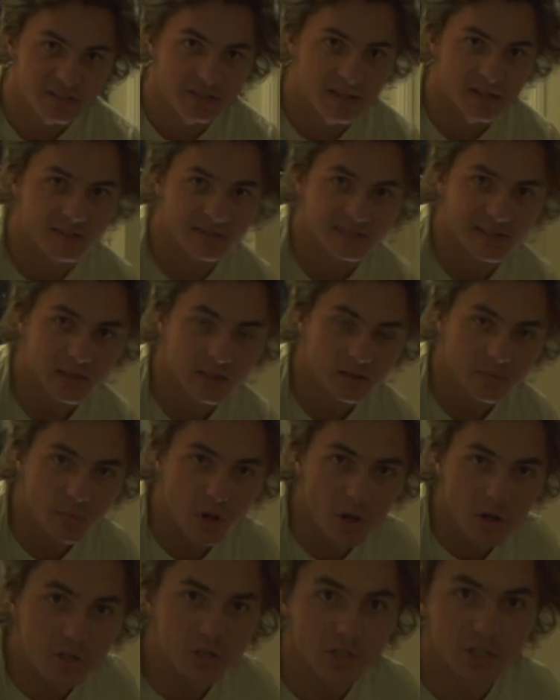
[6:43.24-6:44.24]
start selling
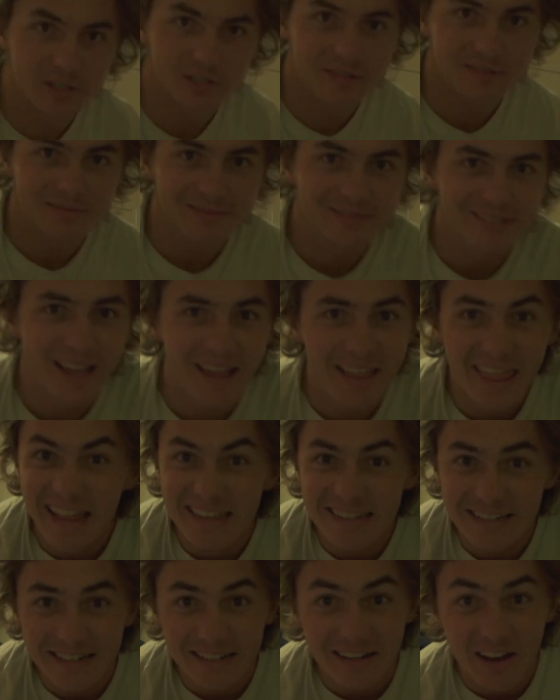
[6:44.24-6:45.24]
merch.
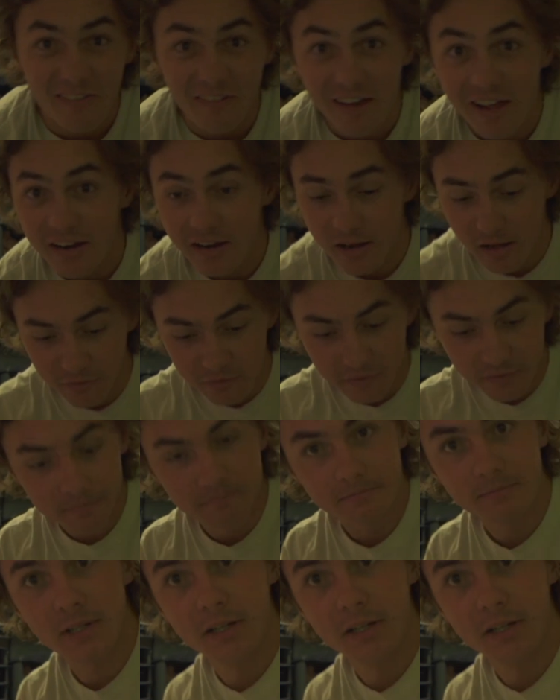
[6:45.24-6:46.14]
That's it. I've had enough.